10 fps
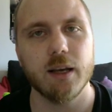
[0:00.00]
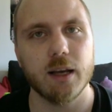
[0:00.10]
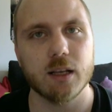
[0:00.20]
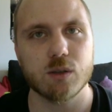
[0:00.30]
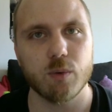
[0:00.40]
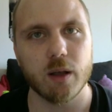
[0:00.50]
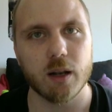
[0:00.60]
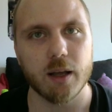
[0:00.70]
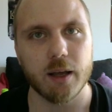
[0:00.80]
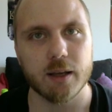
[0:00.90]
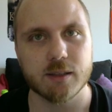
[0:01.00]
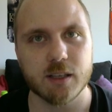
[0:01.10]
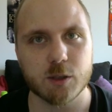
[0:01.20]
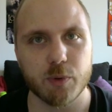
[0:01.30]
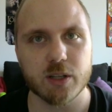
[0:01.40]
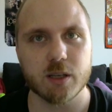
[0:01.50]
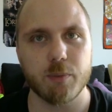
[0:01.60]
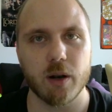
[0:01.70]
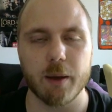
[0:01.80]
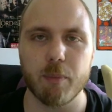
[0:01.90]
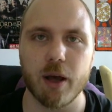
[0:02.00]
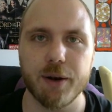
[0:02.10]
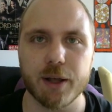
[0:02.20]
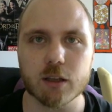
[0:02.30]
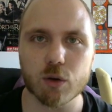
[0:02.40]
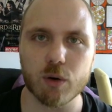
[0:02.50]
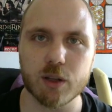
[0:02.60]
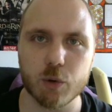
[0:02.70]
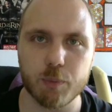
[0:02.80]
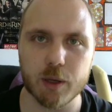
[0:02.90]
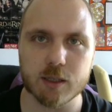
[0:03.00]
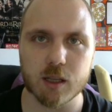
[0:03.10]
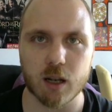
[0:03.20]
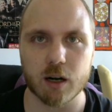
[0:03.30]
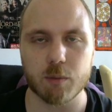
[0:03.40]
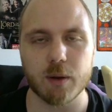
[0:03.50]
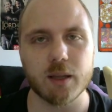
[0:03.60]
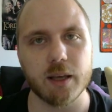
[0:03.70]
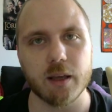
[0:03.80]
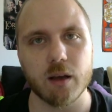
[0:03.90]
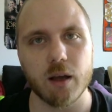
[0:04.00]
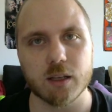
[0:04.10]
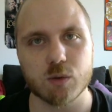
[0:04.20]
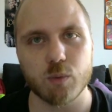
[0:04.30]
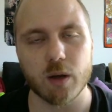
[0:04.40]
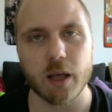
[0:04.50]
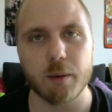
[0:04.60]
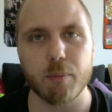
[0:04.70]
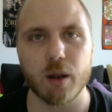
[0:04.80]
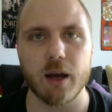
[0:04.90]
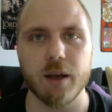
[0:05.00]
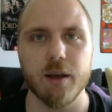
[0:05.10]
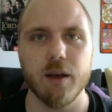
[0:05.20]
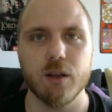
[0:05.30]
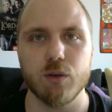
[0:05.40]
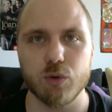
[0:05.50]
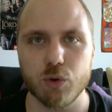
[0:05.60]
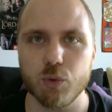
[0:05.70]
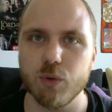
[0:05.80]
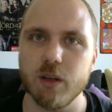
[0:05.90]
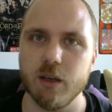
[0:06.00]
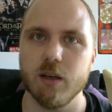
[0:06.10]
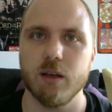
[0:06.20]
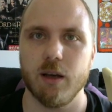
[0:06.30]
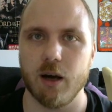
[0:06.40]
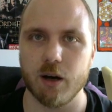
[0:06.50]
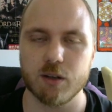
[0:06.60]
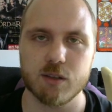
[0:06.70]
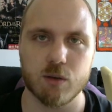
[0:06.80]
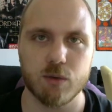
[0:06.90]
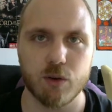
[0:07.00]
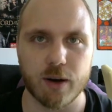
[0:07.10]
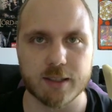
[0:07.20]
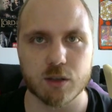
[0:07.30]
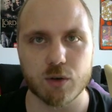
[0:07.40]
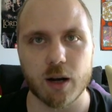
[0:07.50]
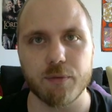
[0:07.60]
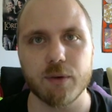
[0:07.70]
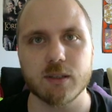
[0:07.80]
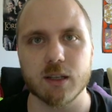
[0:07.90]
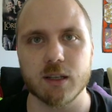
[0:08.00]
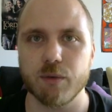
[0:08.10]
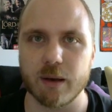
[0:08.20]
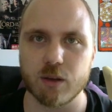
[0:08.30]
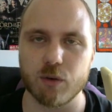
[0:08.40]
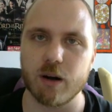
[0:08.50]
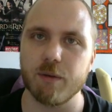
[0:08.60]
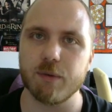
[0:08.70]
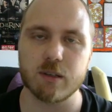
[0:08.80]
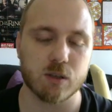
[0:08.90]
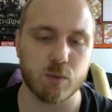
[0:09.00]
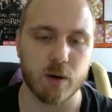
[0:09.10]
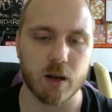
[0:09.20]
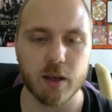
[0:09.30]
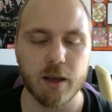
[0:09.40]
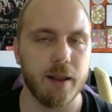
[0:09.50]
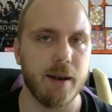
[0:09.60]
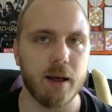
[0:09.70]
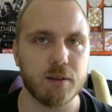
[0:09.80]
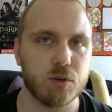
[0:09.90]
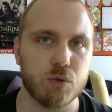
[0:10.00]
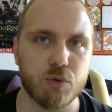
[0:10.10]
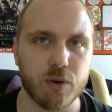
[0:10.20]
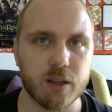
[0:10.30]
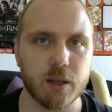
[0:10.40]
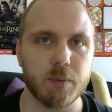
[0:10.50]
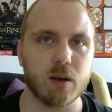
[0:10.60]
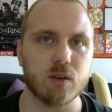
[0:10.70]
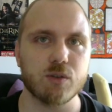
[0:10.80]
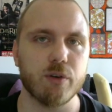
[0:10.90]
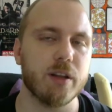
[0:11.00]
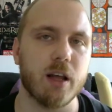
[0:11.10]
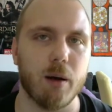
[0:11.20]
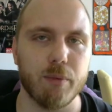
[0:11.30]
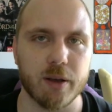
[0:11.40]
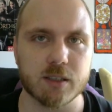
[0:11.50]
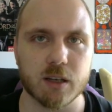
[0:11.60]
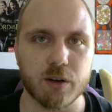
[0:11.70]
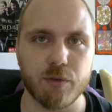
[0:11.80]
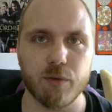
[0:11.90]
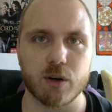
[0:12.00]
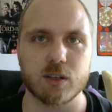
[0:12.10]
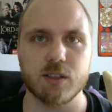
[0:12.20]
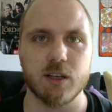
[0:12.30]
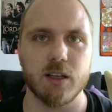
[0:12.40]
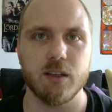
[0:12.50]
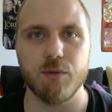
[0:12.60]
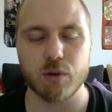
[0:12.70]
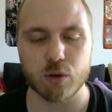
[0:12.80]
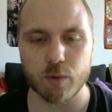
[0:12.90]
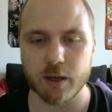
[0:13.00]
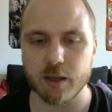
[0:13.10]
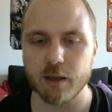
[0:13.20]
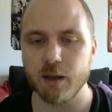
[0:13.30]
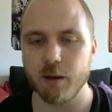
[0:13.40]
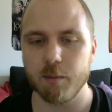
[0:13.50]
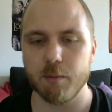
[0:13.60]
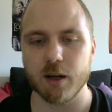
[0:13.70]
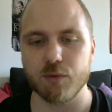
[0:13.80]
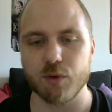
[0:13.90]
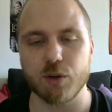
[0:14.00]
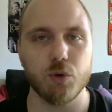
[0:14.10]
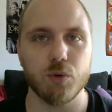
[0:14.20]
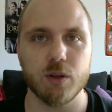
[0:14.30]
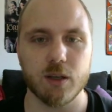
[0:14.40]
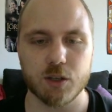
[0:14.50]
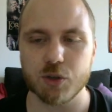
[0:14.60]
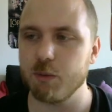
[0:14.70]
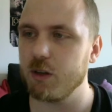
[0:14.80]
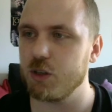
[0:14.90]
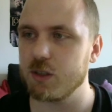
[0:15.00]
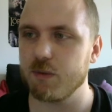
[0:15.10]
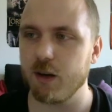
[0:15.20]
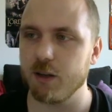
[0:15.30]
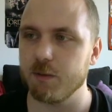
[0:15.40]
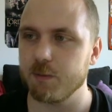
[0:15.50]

As well as this principle apply not only to pixel art, but they as well apply to 2D art, so the raster graphics and the vector graphics as well. Not to 3D, because 3D obviously works in a different way, but for 2D it should be just fine.